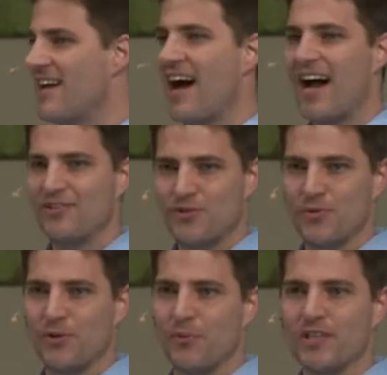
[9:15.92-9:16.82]
Not
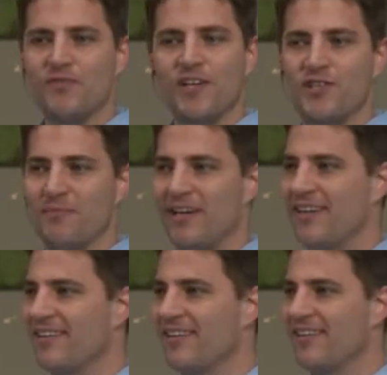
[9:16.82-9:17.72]
true. What does fiction
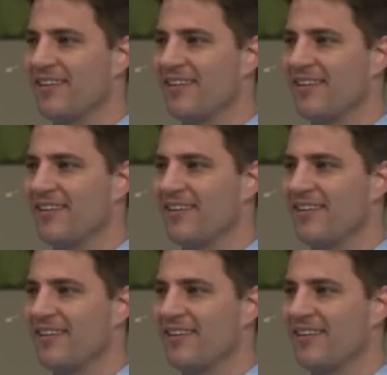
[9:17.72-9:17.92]
mean?